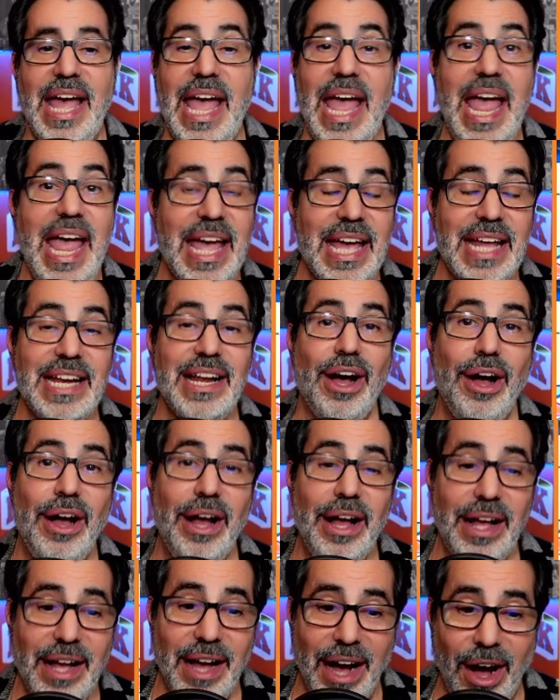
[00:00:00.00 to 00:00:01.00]
And
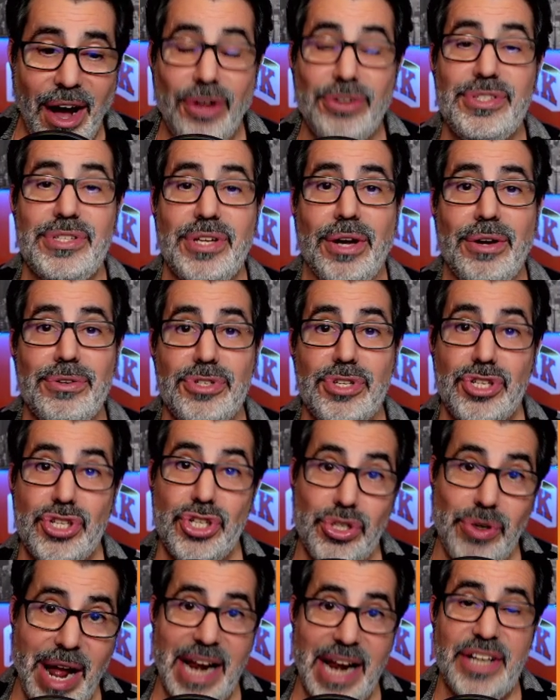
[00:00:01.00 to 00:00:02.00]
also,
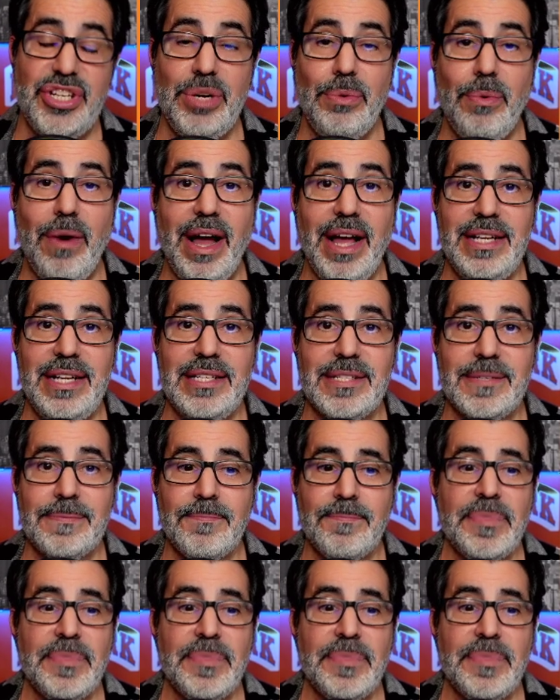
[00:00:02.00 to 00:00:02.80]
strategy-wise,